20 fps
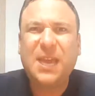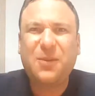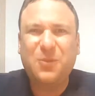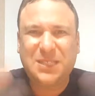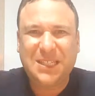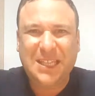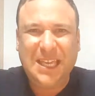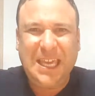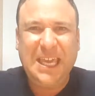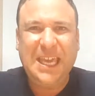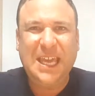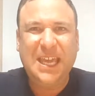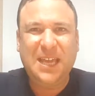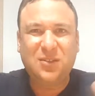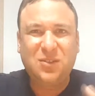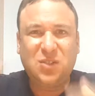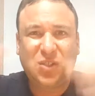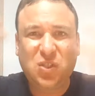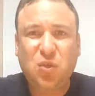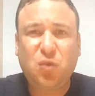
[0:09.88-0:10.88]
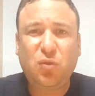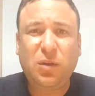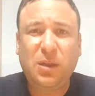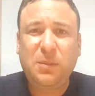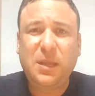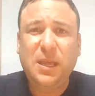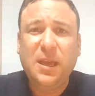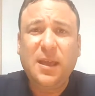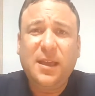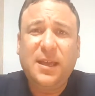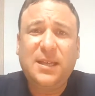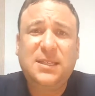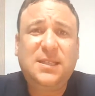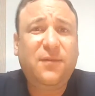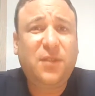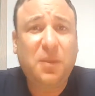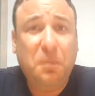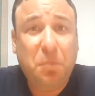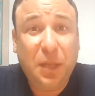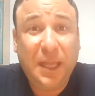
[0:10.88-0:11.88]
It was kicking and screaming as
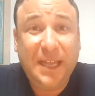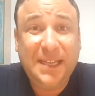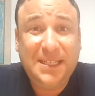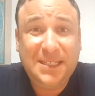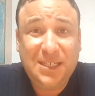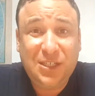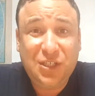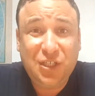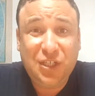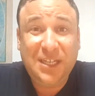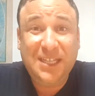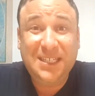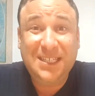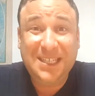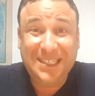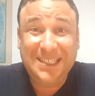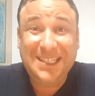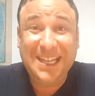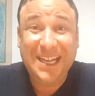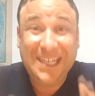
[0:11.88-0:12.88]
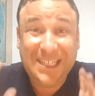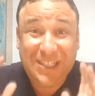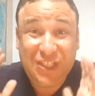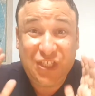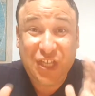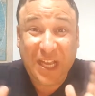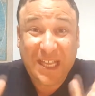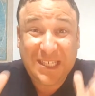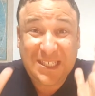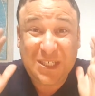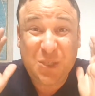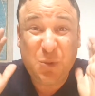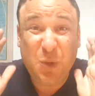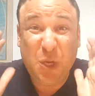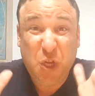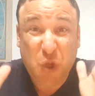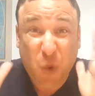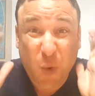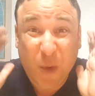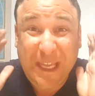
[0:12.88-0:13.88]
if the plane's engineers had done it just to
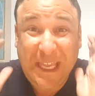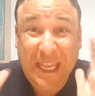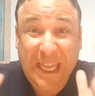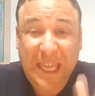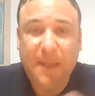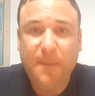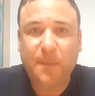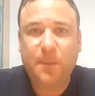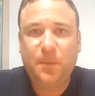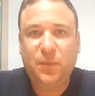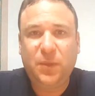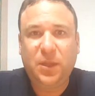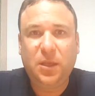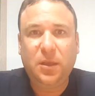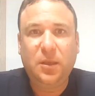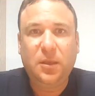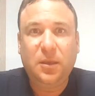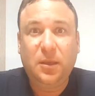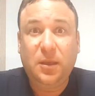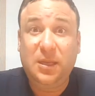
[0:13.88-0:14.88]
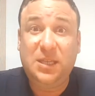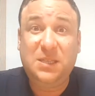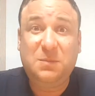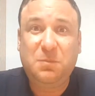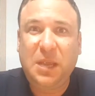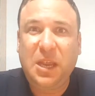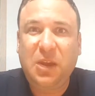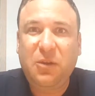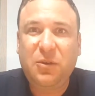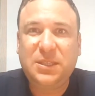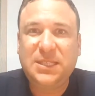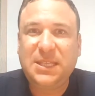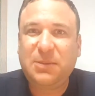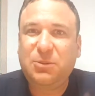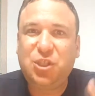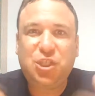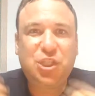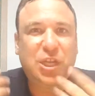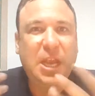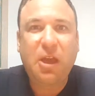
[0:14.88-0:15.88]
annoy him. And his parents, they were
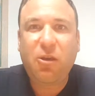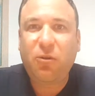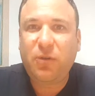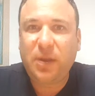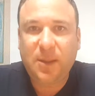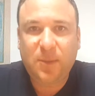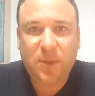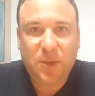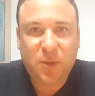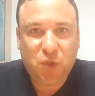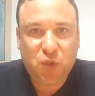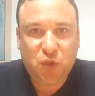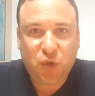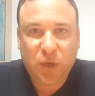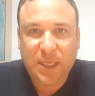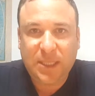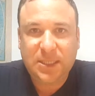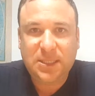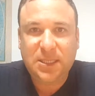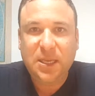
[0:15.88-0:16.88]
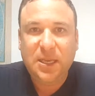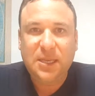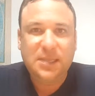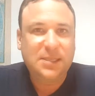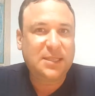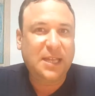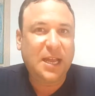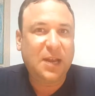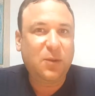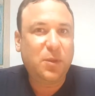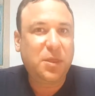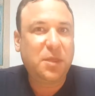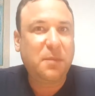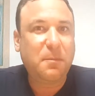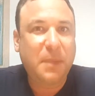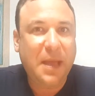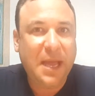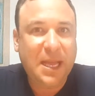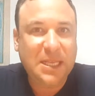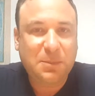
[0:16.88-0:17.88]
showering him with treats. Started with the
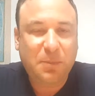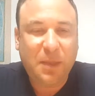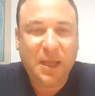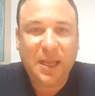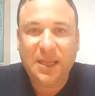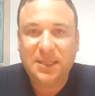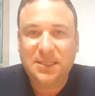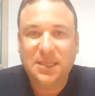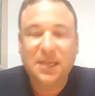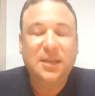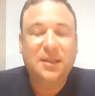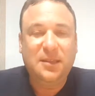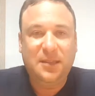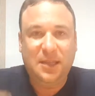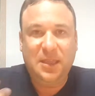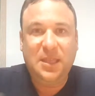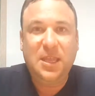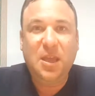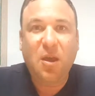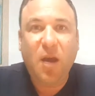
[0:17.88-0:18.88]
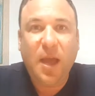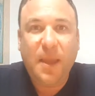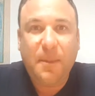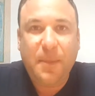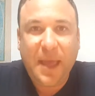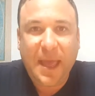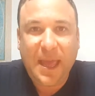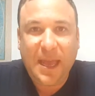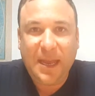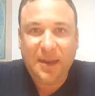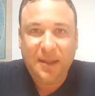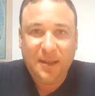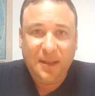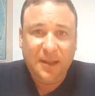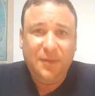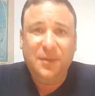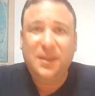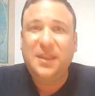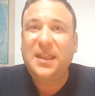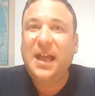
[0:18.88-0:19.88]
Mars bars, then the iPad,
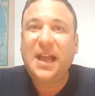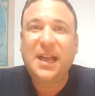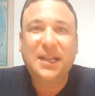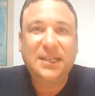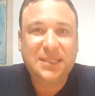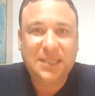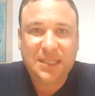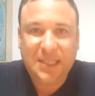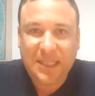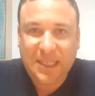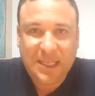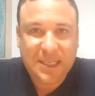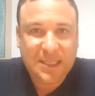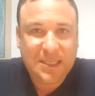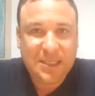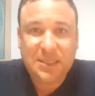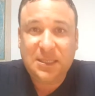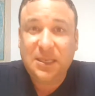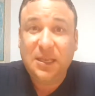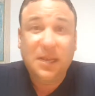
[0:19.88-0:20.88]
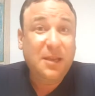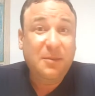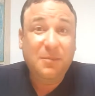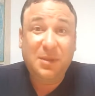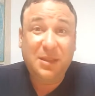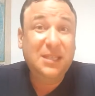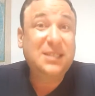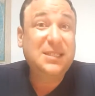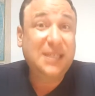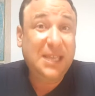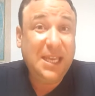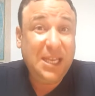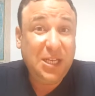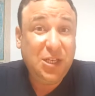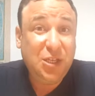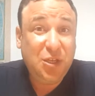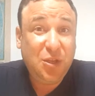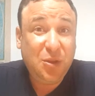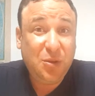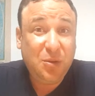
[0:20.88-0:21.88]
then the hugs and the kisses. But this
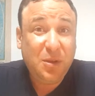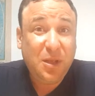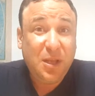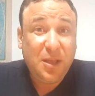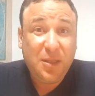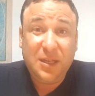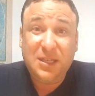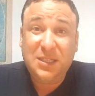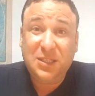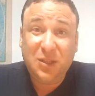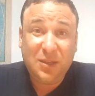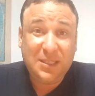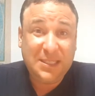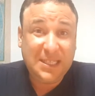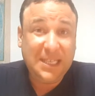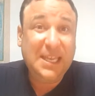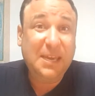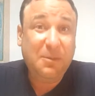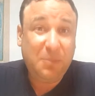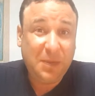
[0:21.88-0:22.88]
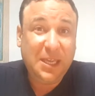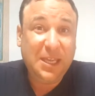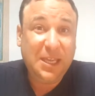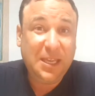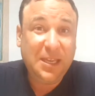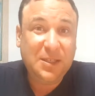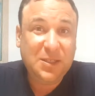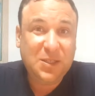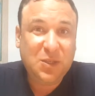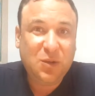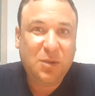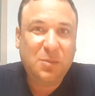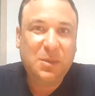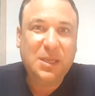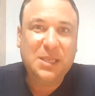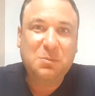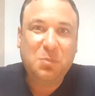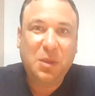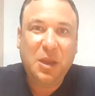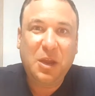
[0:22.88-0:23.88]
kid knew that as long as he kept kicking and screaming,
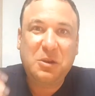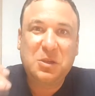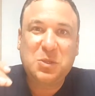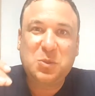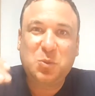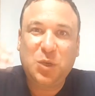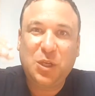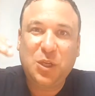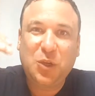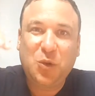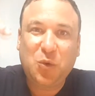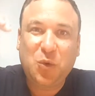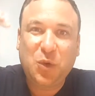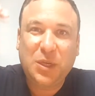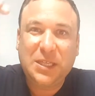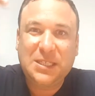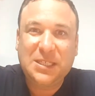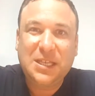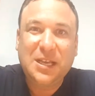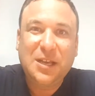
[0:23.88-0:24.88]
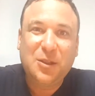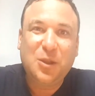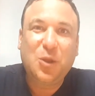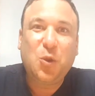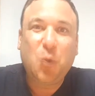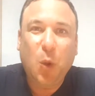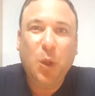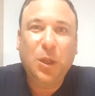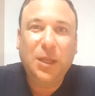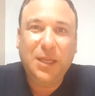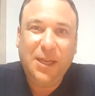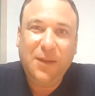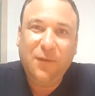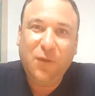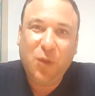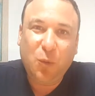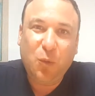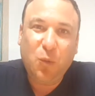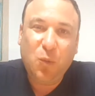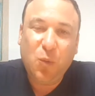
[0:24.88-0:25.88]
his parents would increase the quality of
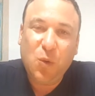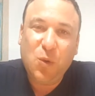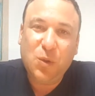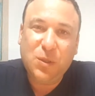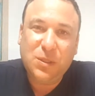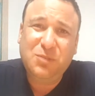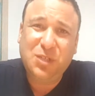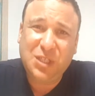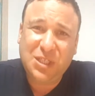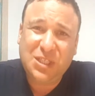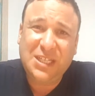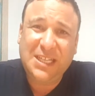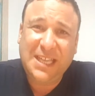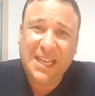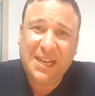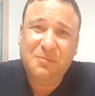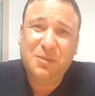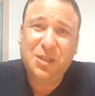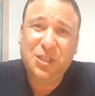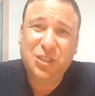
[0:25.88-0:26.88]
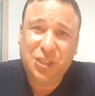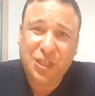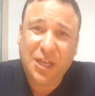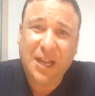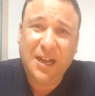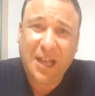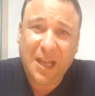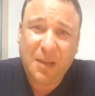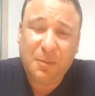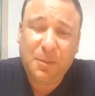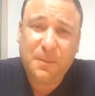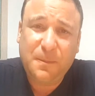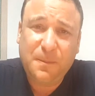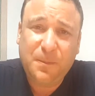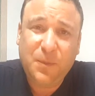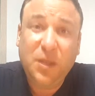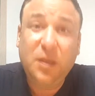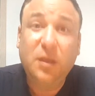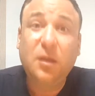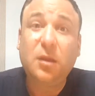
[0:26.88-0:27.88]
the rewards just to get him to shut up.
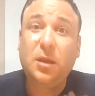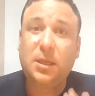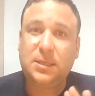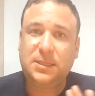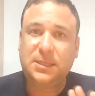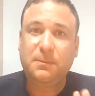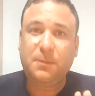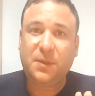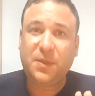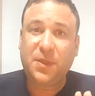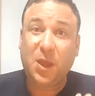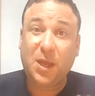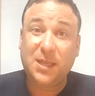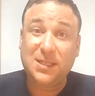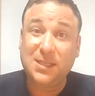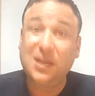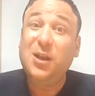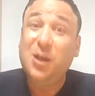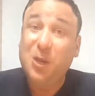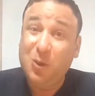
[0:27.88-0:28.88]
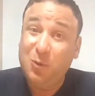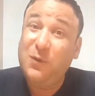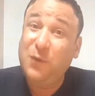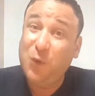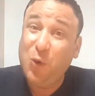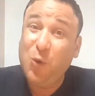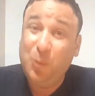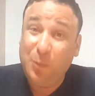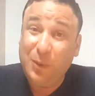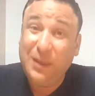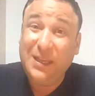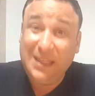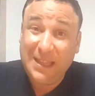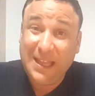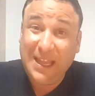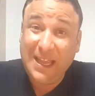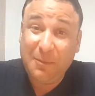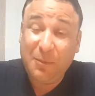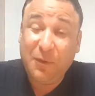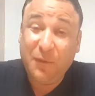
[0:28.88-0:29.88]
I sympathise. We've all been
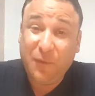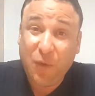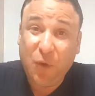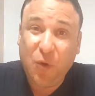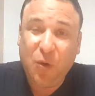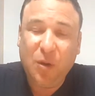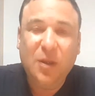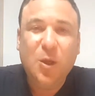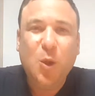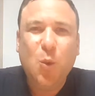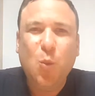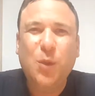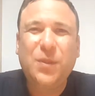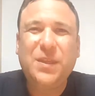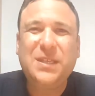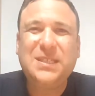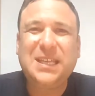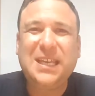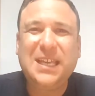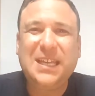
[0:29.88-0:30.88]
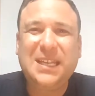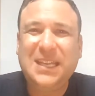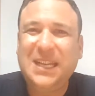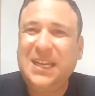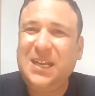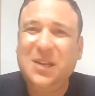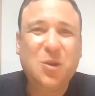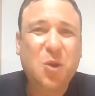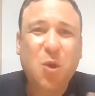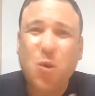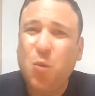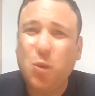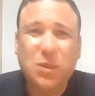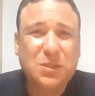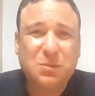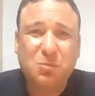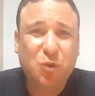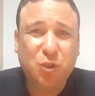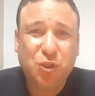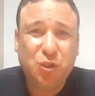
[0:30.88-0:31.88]
there before. What this kid needed
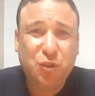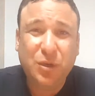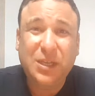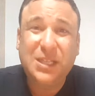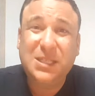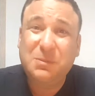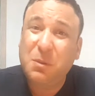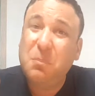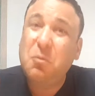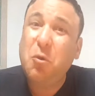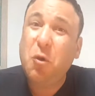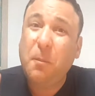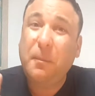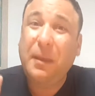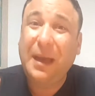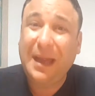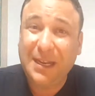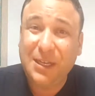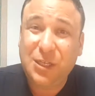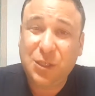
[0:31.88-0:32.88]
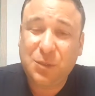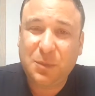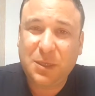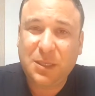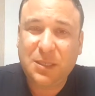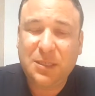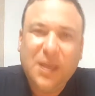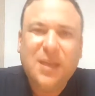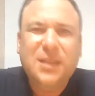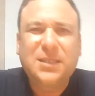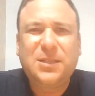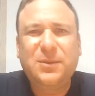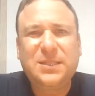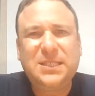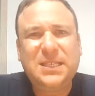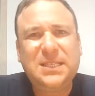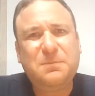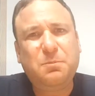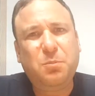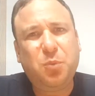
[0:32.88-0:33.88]
wasn't more treats, but more punishment. So as
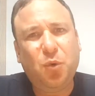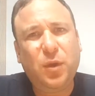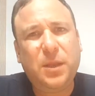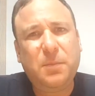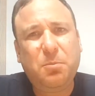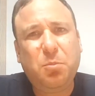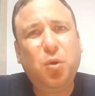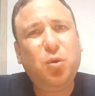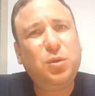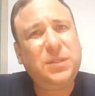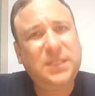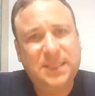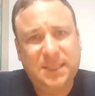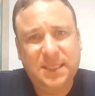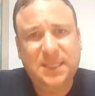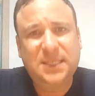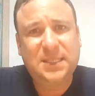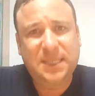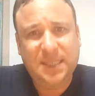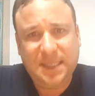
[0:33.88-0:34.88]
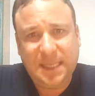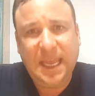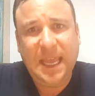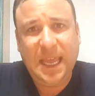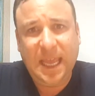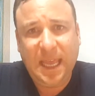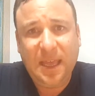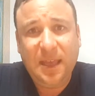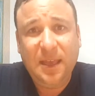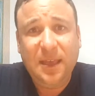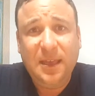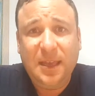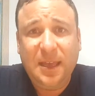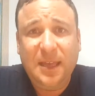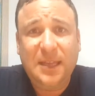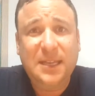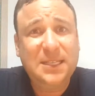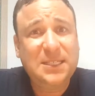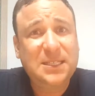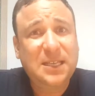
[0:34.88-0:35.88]
this boy pulled his sister's hair
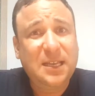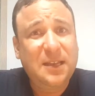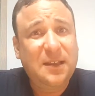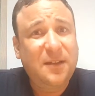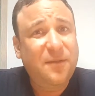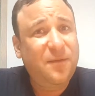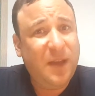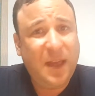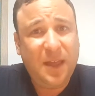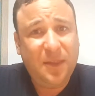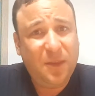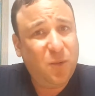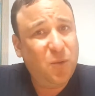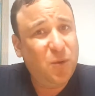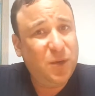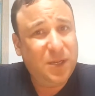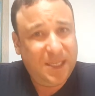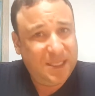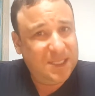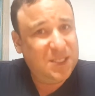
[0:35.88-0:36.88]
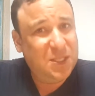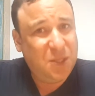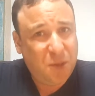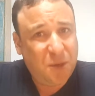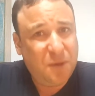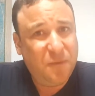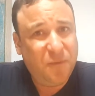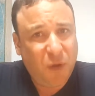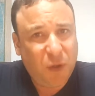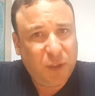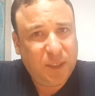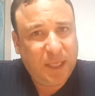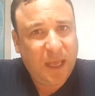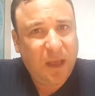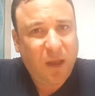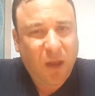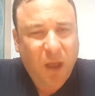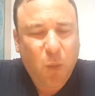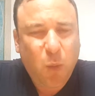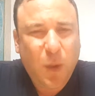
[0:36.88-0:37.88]
and his father ordered his third vodka,
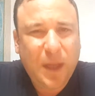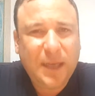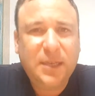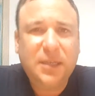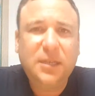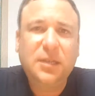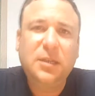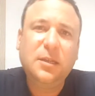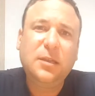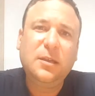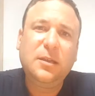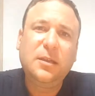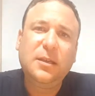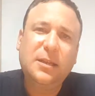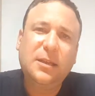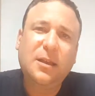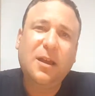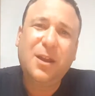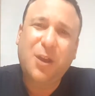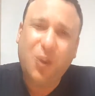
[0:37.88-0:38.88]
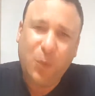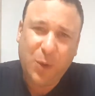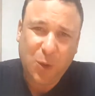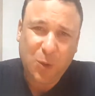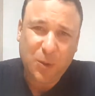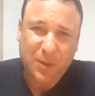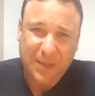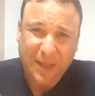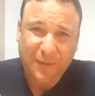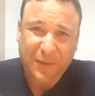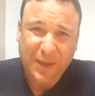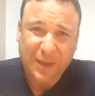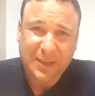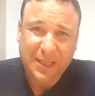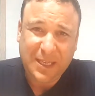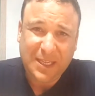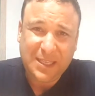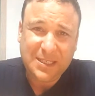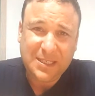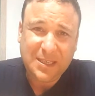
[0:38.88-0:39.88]
I wondered, I know we all love our
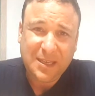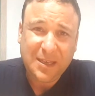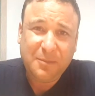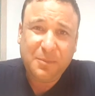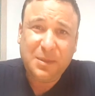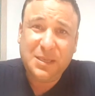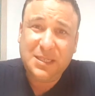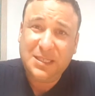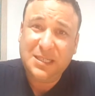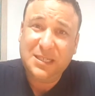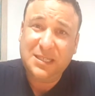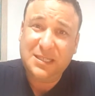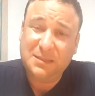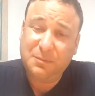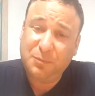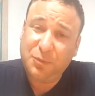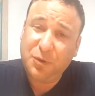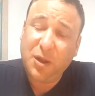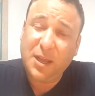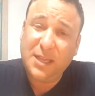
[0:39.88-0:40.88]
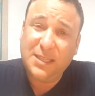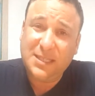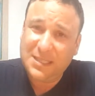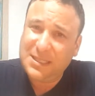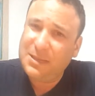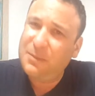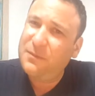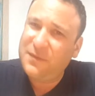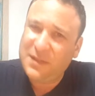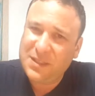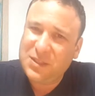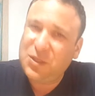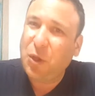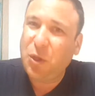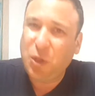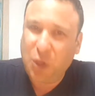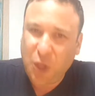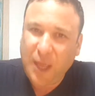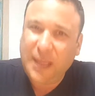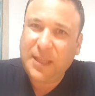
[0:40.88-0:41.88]
kids, but is it a surprise that some of us
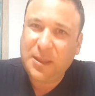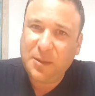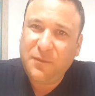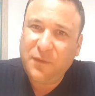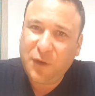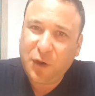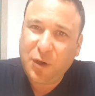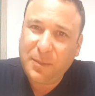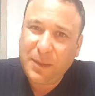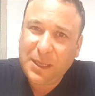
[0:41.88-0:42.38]
don't like them very